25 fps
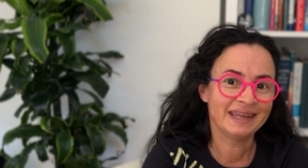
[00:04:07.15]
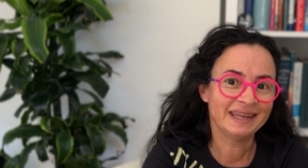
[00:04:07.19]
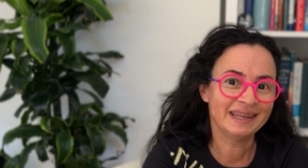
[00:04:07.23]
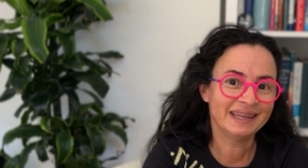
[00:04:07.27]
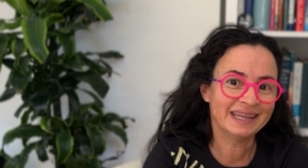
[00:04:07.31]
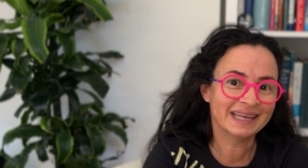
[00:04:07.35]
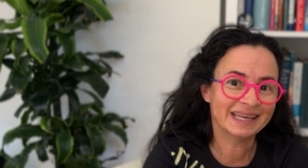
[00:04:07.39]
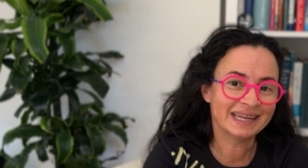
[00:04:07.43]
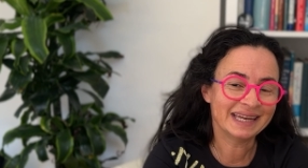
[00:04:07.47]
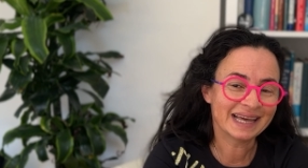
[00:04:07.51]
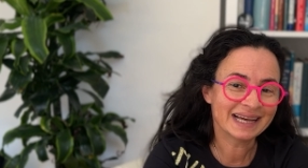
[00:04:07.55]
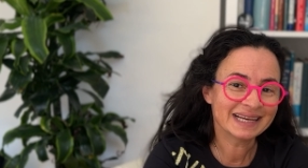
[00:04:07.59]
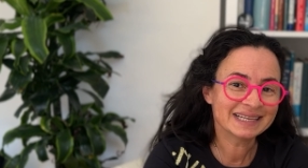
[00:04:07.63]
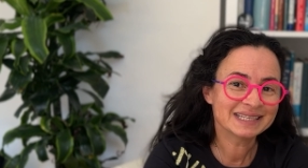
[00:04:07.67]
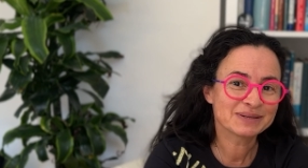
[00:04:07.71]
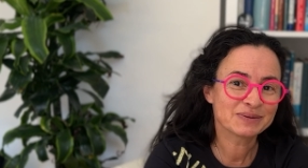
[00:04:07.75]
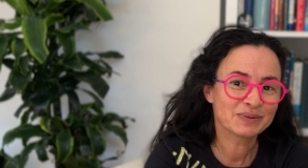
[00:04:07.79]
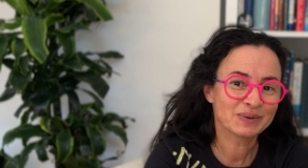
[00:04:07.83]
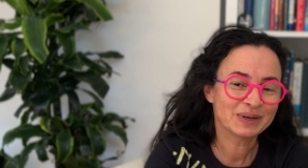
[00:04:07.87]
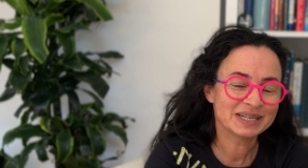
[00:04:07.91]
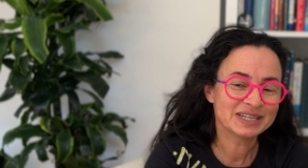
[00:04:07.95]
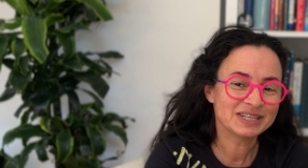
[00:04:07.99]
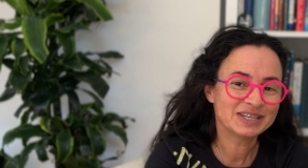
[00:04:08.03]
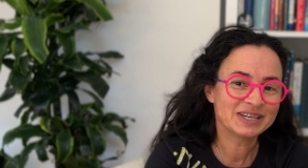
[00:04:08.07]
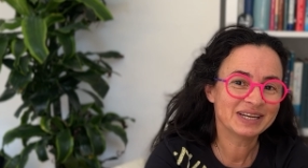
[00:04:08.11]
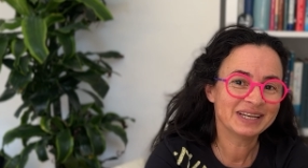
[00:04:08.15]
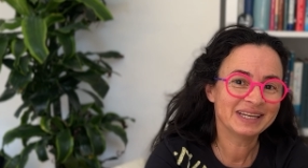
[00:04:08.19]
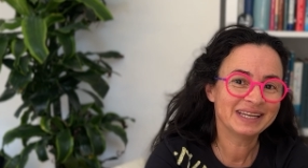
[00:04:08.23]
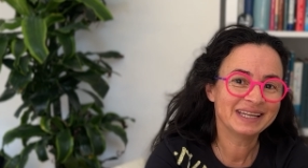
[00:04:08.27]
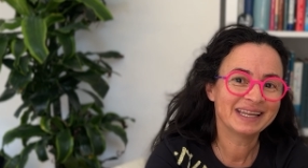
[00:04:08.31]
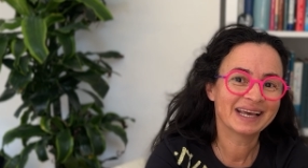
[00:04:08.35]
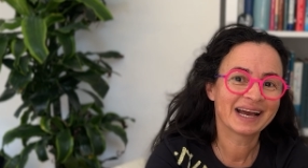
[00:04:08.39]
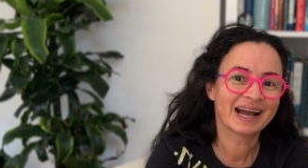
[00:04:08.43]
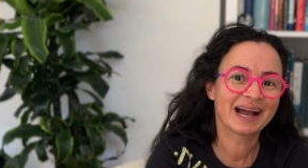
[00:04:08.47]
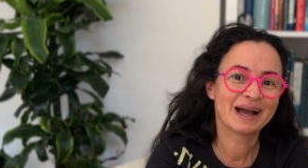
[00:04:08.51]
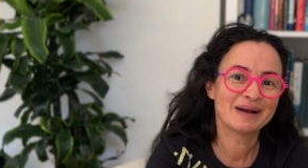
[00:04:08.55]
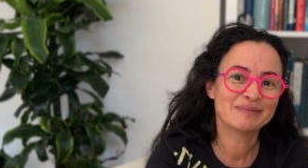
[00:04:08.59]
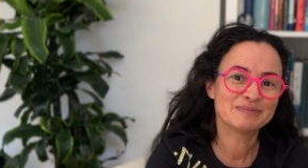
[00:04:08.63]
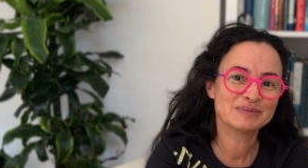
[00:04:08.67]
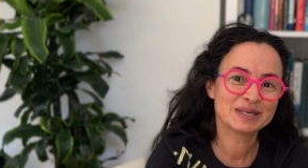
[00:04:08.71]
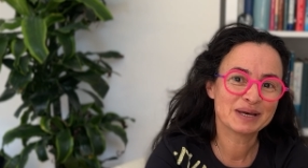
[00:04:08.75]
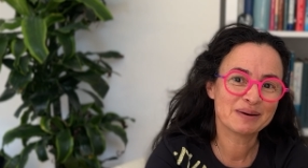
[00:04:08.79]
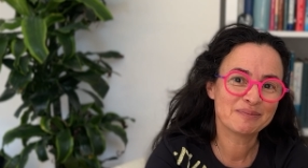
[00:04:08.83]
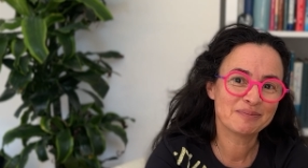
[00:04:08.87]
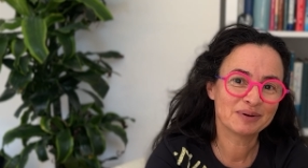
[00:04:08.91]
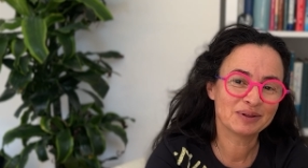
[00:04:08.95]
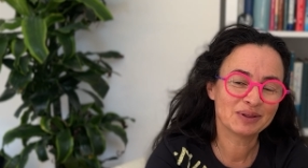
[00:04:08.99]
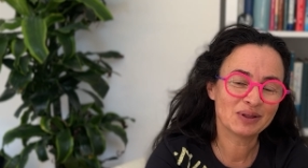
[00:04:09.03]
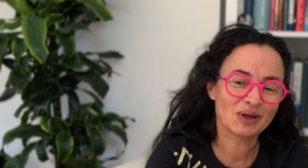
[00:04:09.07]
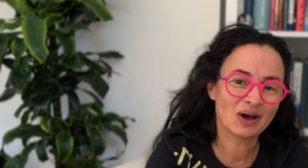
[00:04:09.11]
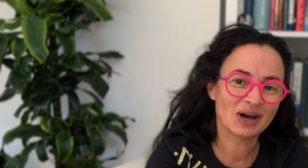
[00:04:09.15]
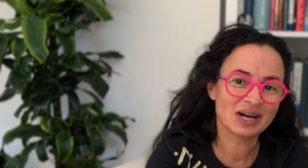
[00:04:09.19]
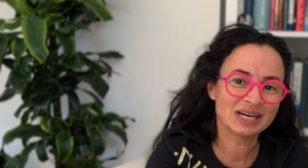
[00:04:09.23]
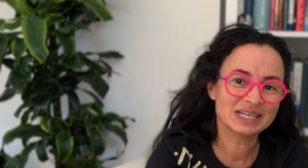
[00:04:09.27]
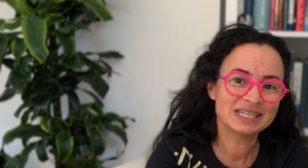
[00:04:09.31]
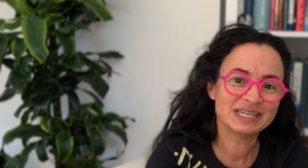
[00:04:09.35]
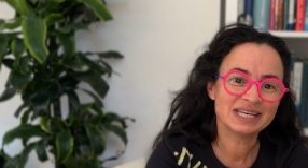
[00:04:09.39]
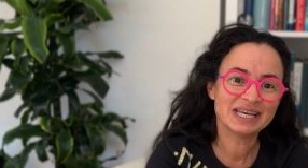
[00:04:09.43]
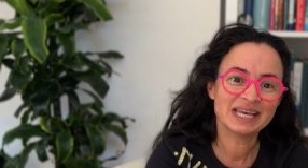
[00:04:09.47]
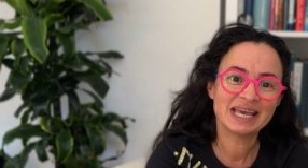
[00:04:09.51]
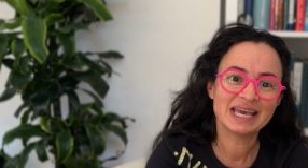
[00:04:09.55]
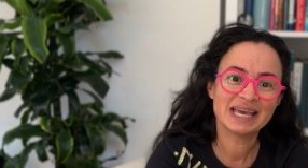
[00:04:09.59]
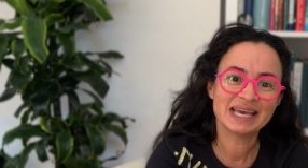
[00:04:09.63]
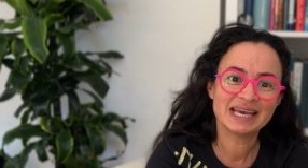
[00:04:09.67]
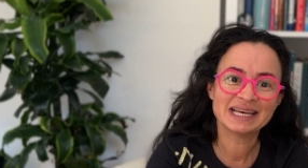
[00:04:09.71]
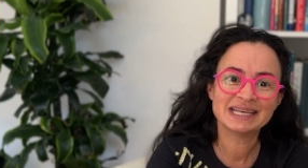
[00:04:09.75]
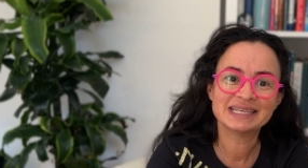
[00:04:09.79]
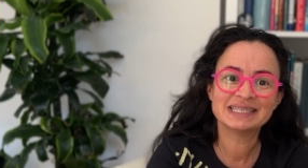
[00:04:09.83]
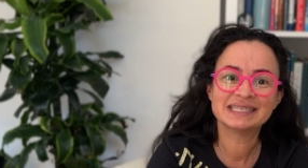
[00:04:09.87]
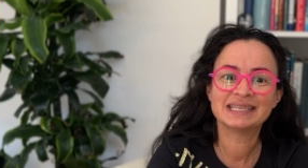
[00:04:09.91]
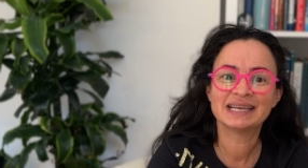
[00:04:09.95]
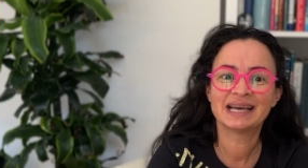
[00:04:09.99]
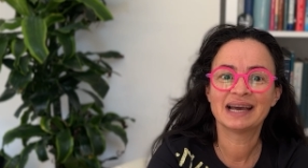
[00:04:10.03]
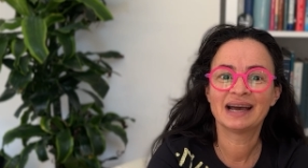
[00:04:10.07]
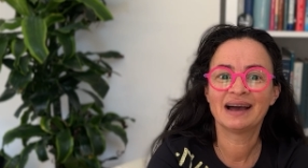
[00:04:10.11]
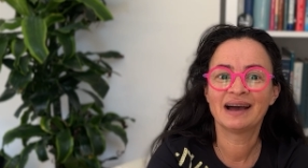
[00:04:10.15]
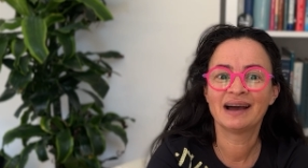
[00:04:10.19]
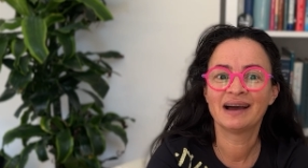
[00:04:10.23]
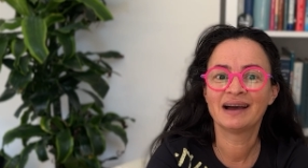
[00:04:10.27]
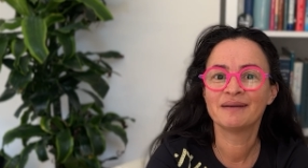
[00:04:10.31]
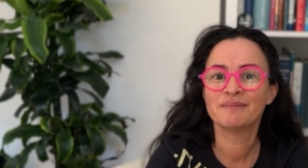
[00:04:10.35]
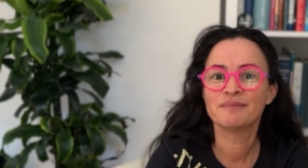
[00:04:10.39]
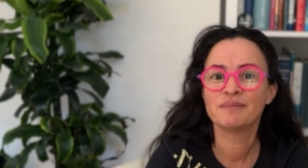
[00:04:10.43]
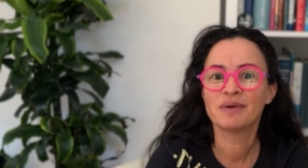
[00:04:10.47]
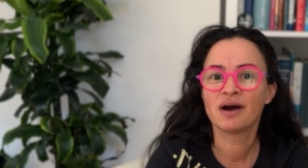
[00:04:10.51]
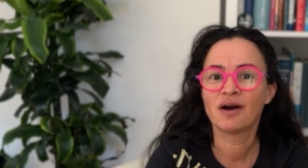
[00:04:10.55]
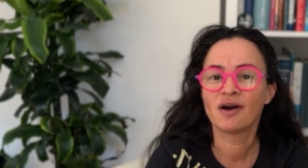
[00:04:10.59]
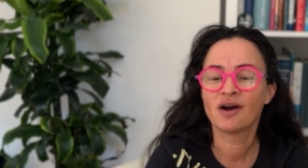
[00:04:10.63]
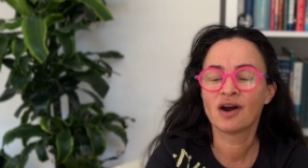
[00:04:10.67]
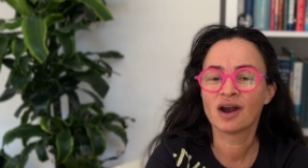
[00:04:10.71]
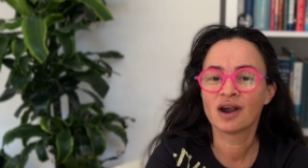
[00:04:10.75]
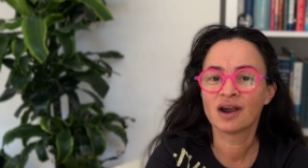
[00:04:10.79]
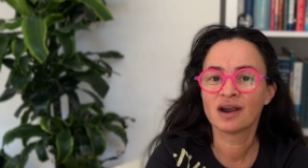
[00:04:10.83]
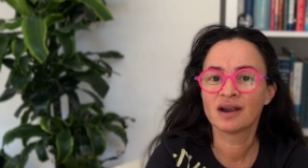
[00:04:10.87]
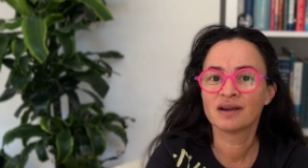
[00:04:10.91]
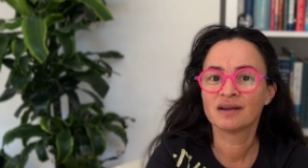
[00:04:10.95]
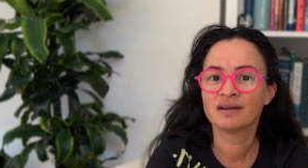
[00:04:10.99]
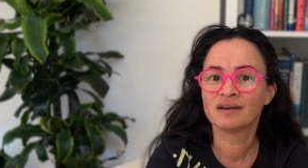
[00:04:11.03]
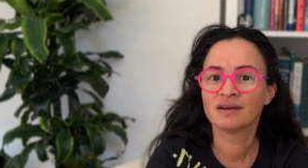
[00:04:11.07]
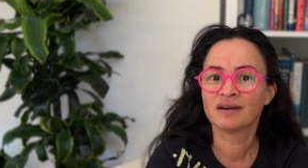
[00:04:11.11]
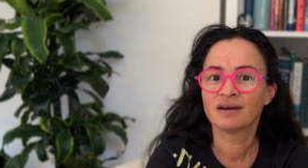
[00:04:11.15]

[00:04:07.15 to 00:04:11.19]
The next question that comes up a lot is um, Are